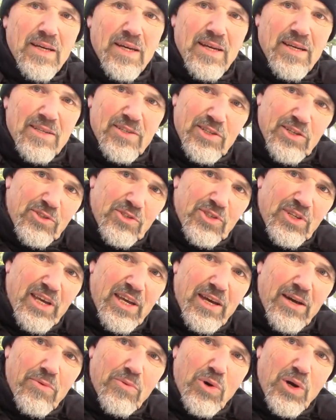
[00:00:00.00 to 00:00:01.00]
So
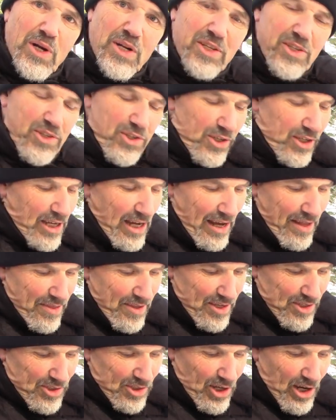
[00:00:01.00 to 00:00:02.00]
say I wanted to cut
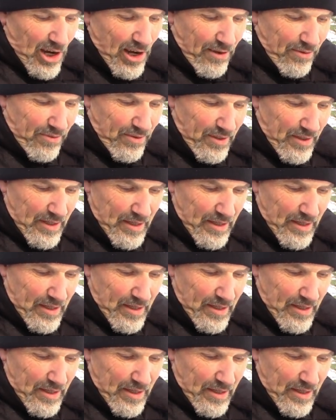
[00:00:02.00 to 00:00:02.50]
this off.